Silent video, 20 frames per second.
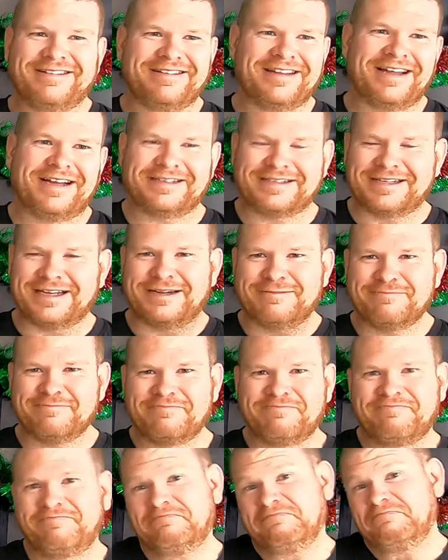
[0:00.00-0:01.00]
that's
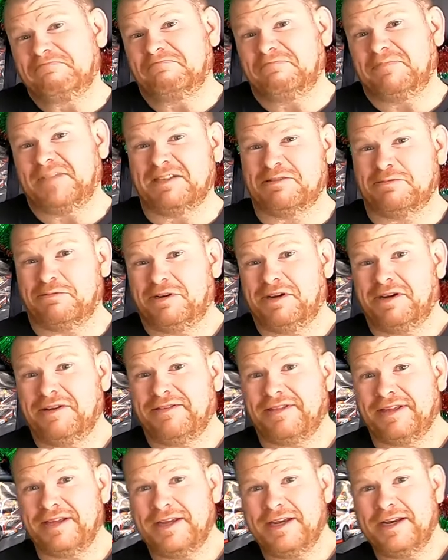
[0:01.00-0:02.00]
what I
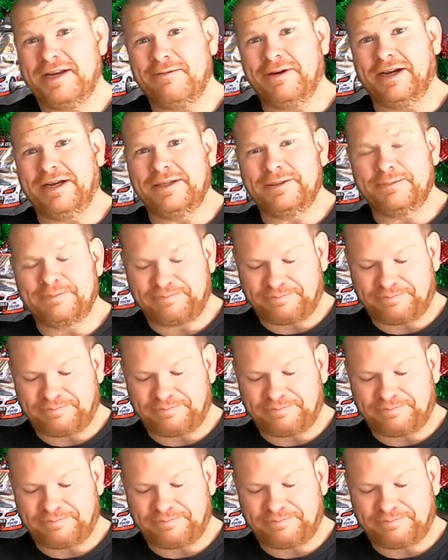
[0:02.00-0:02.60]
think anyway.